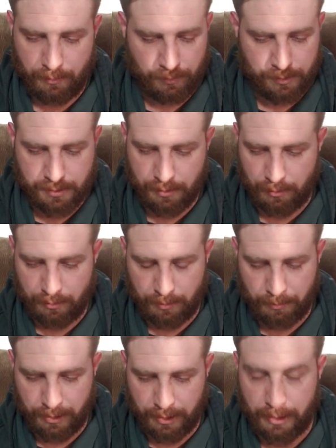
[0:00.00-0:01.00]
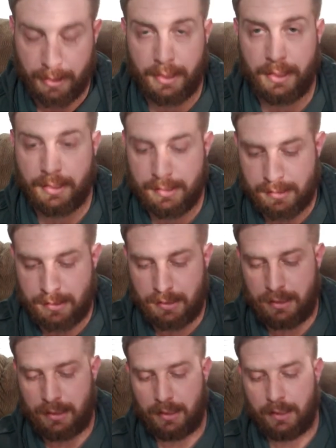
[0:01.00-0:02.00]
let's start at the beginning, I guess,
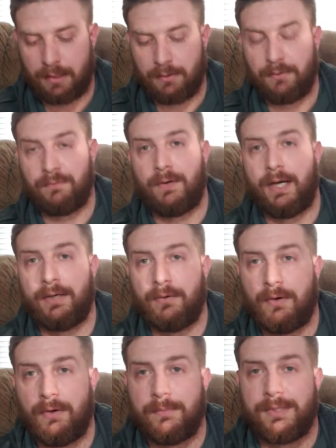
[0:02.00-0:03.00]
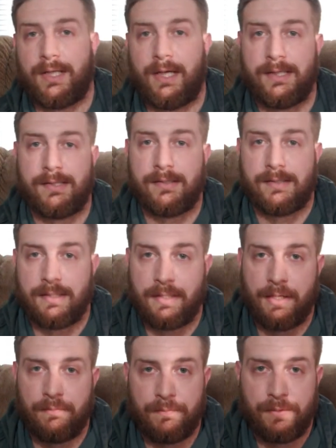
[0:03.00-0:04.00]
the firearms licensing.
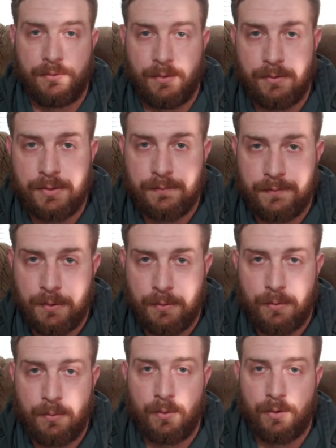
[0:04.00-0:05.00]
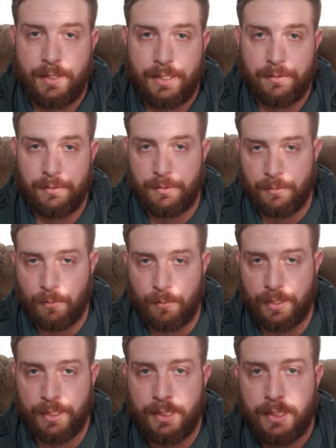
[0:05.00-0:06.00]
Now, for those of you who are in
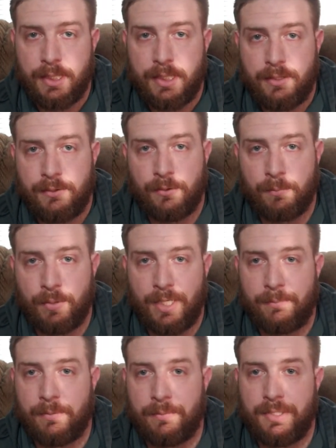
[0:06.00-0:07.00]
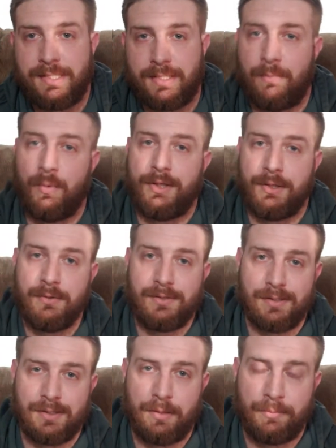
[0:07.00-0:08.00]
Illinois, you're probably somewhat used
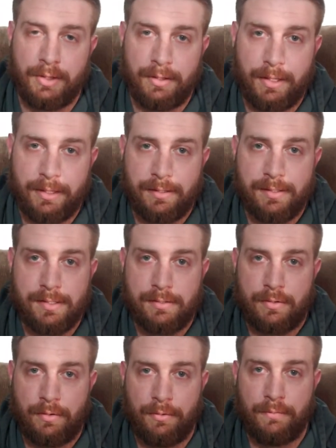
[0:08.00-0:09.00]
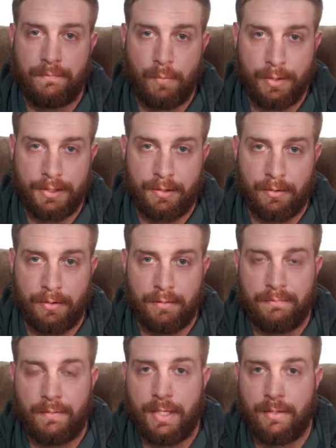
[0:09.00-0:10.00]
to something like this. It's called the FOID
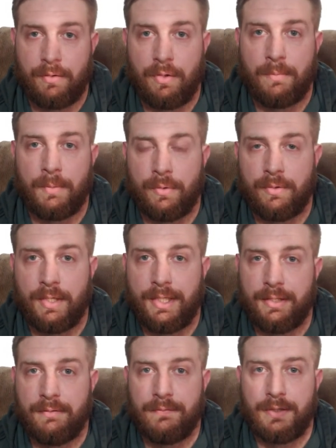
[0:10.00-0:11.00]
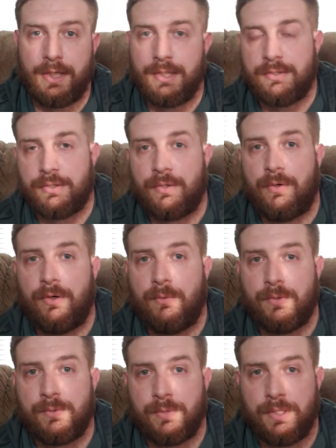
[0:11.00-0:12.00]
card, Firearm Owner Identification
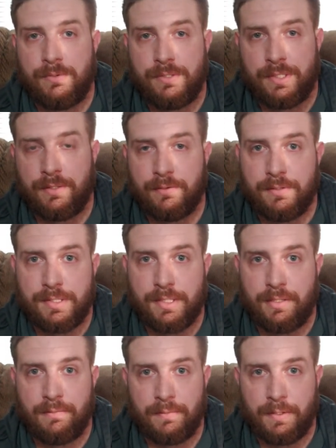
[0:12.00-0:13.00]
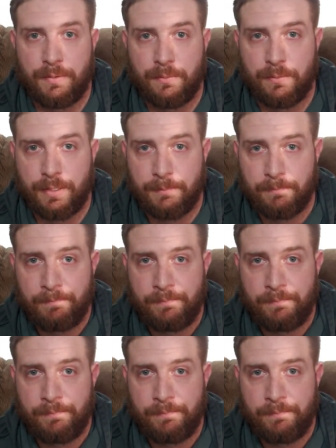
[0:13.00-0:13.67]
Card, which we use here in the state of Illinois.